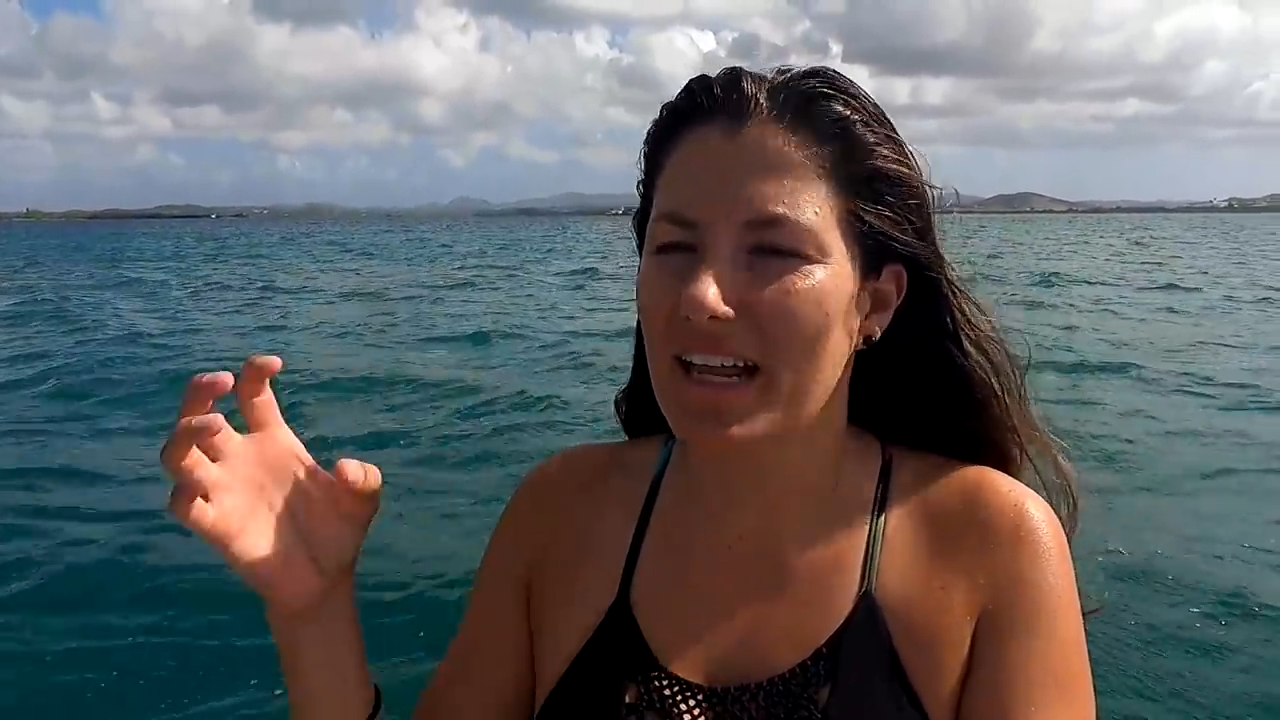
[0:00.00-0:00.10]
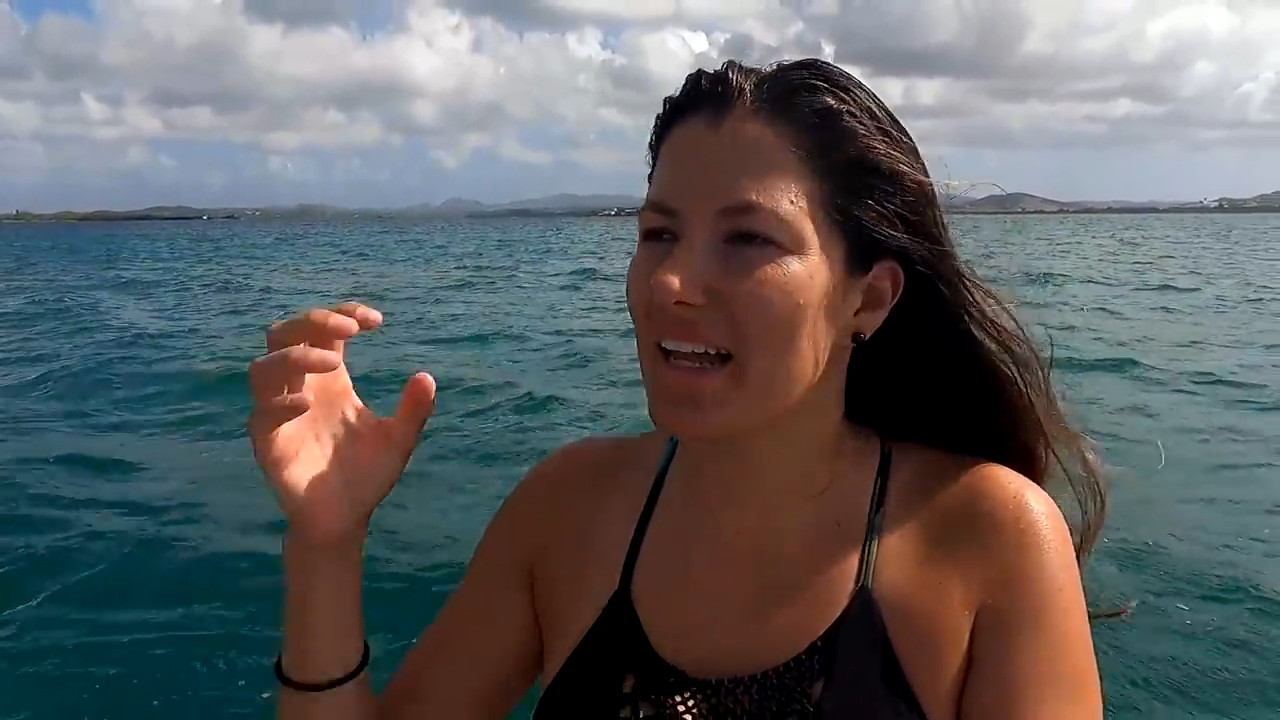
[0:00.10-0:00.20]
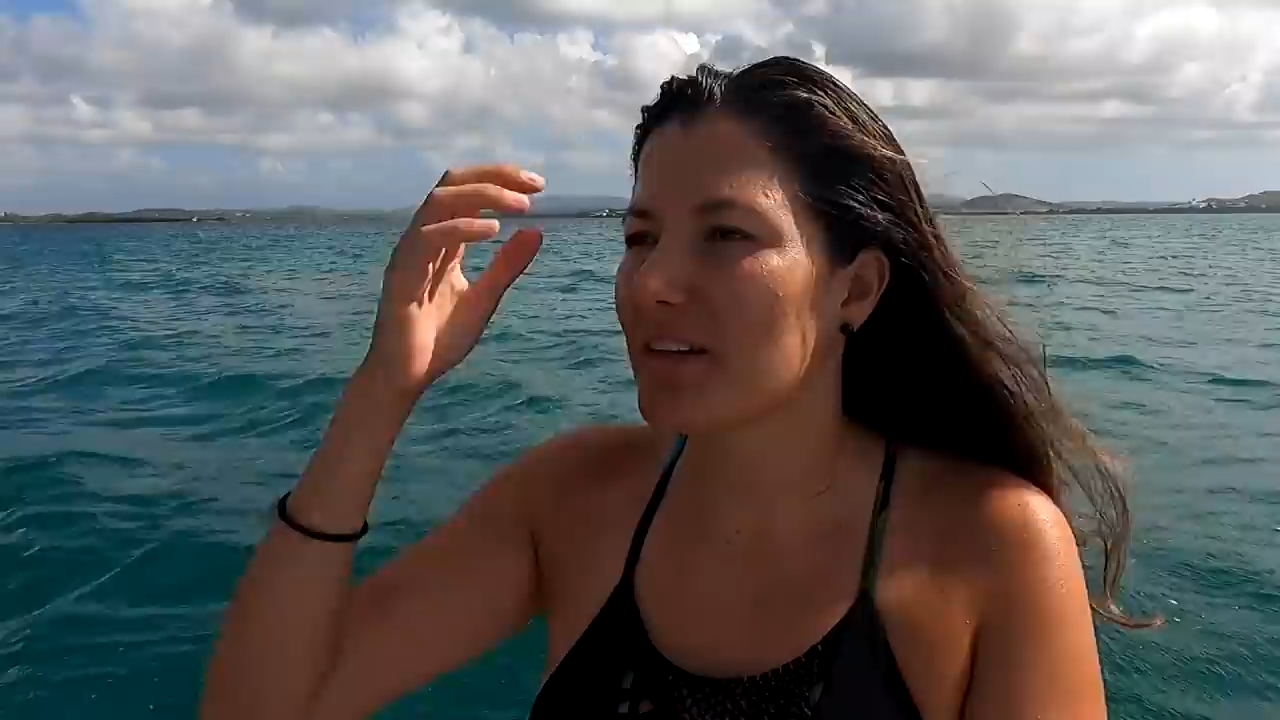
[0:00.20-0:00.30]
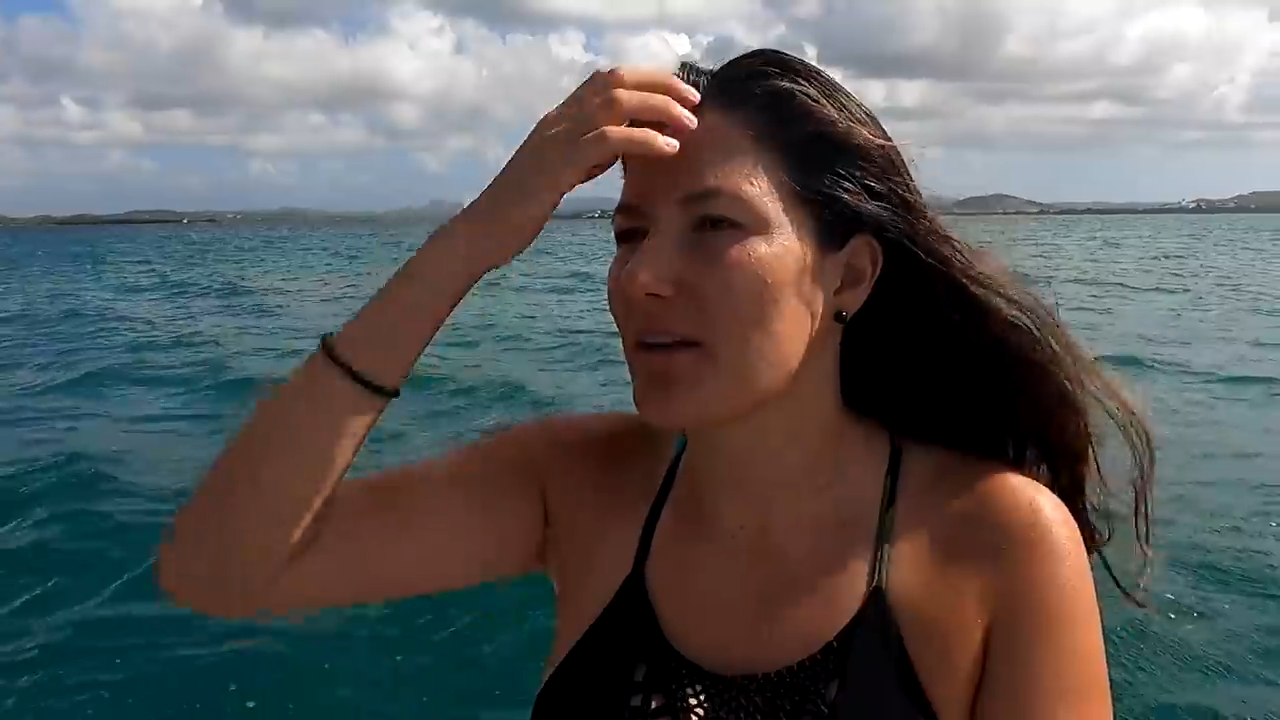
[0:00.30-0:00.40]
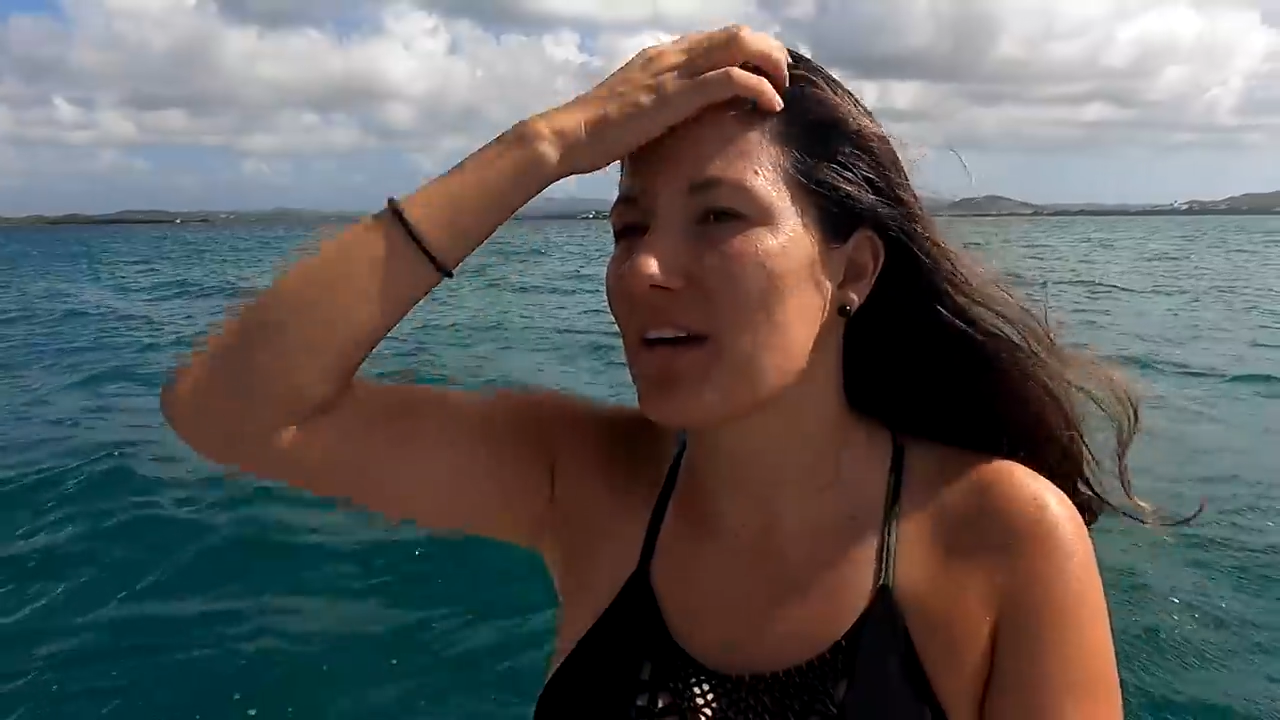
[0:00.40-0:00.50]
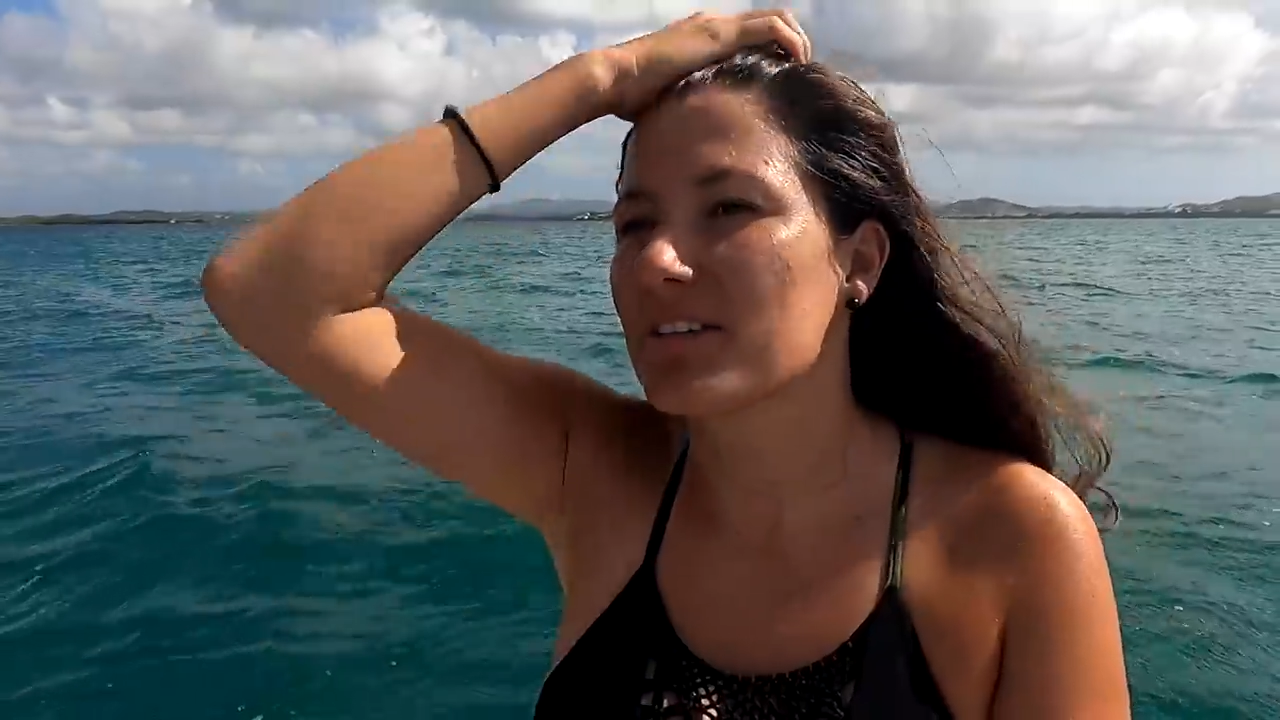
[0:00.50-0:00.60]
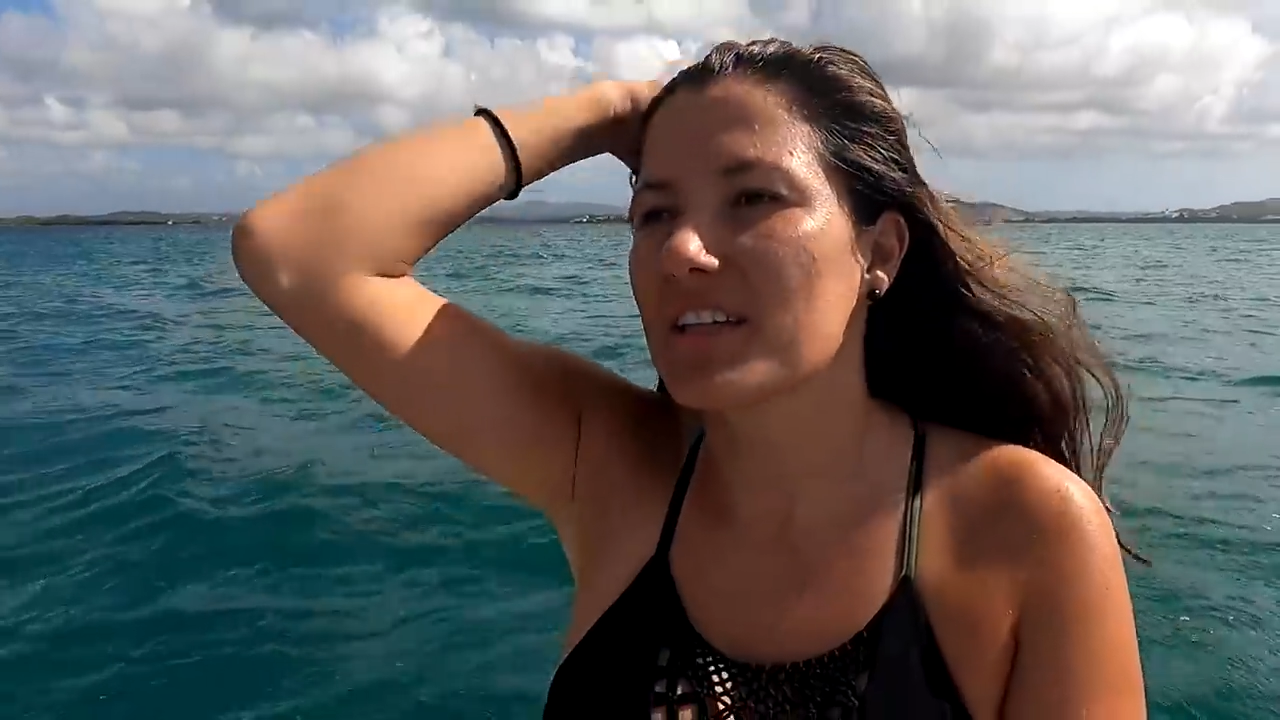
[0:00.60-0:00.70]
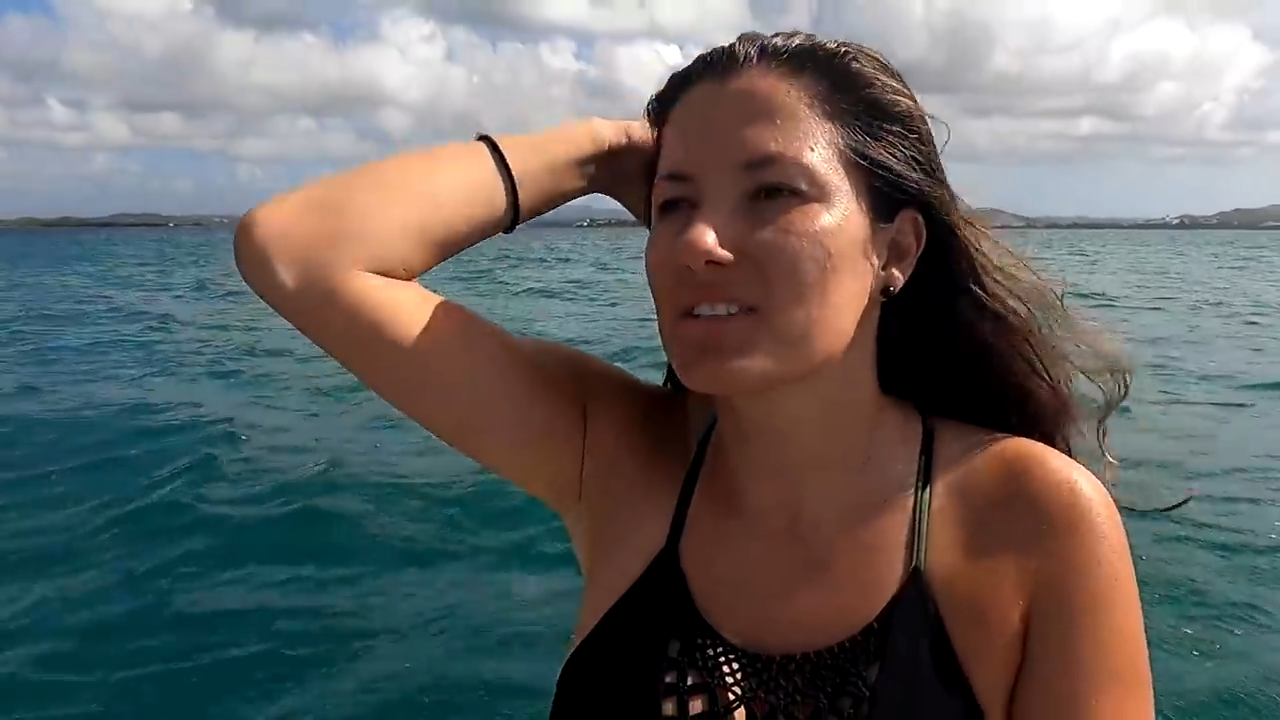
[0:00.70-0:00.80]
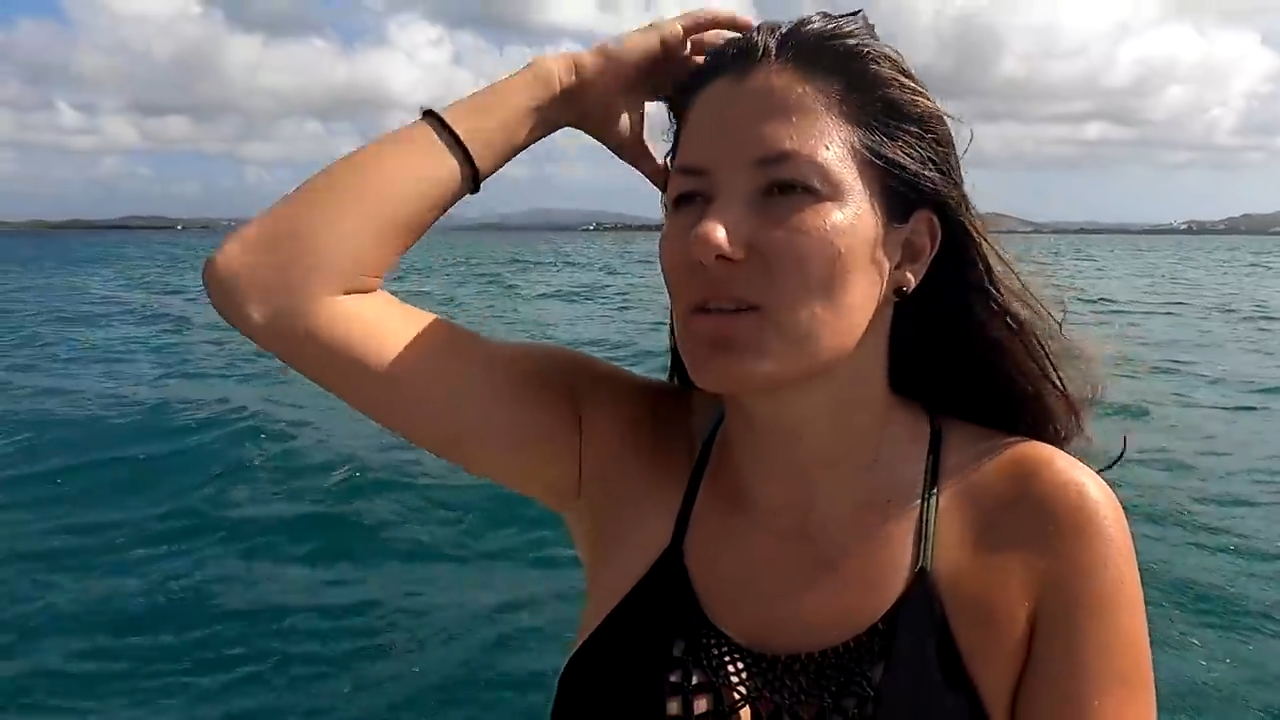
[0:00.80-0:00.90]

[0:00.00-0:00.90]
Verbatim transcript: net around it,